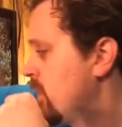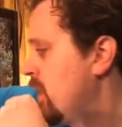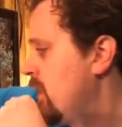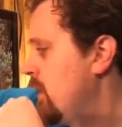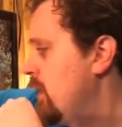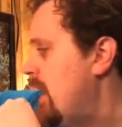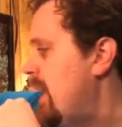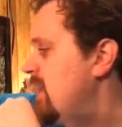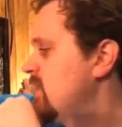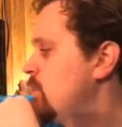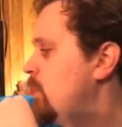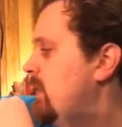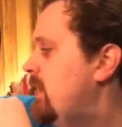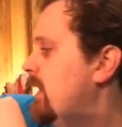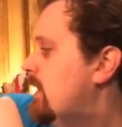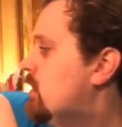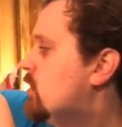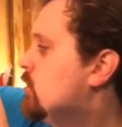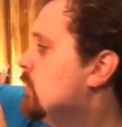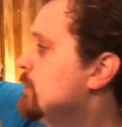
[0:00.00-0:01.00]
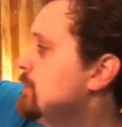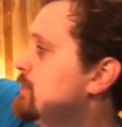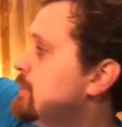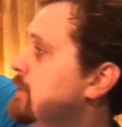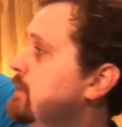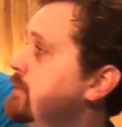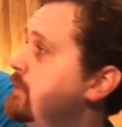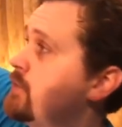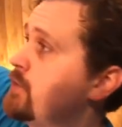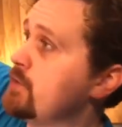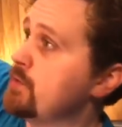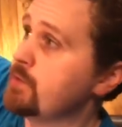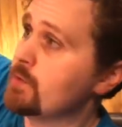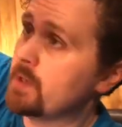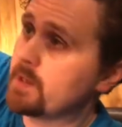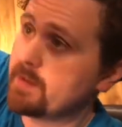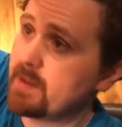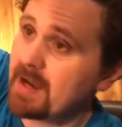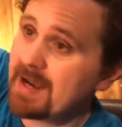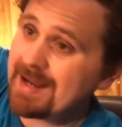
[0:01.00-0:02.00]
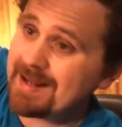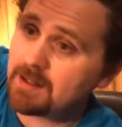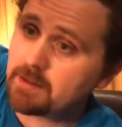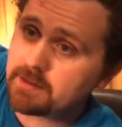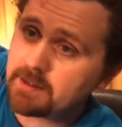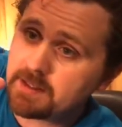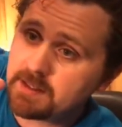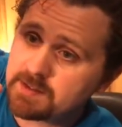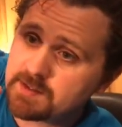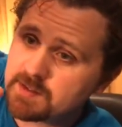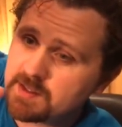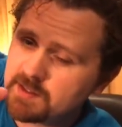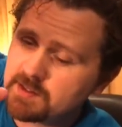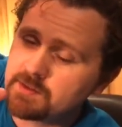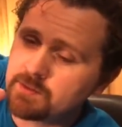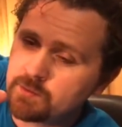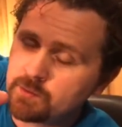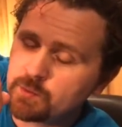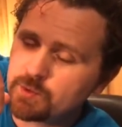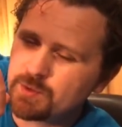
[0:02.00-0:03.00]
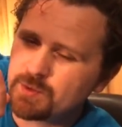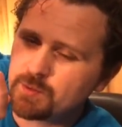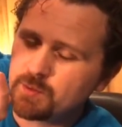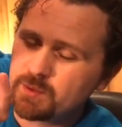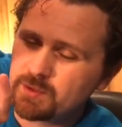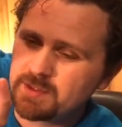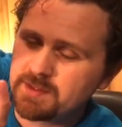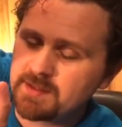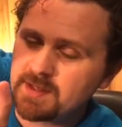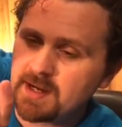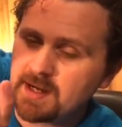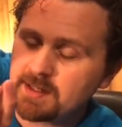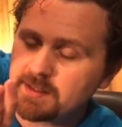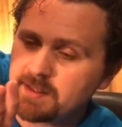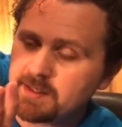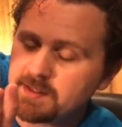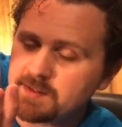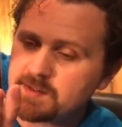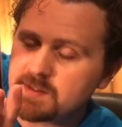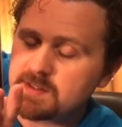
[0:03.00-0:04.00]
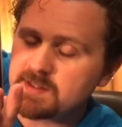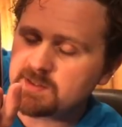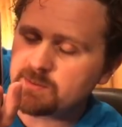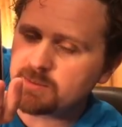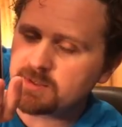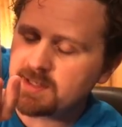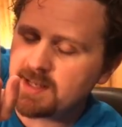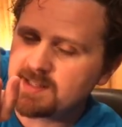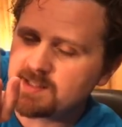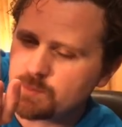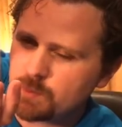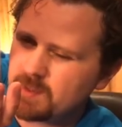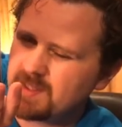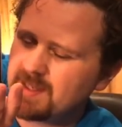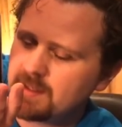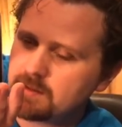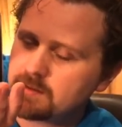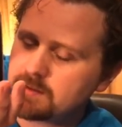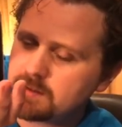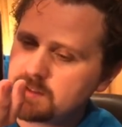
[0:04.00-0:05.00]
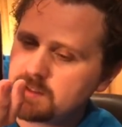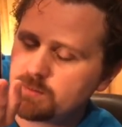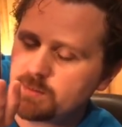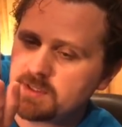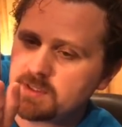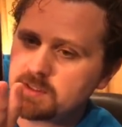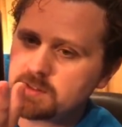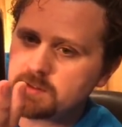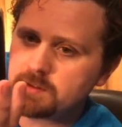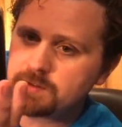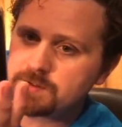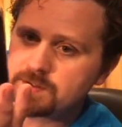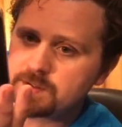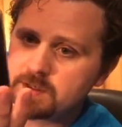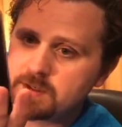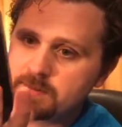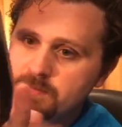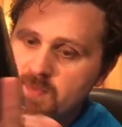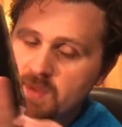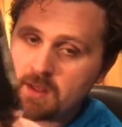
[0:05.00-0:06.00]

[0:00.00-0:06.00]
as we get closer to uh, the holiday season, we're, we're, in the holiday season, but as we get a little bit closer,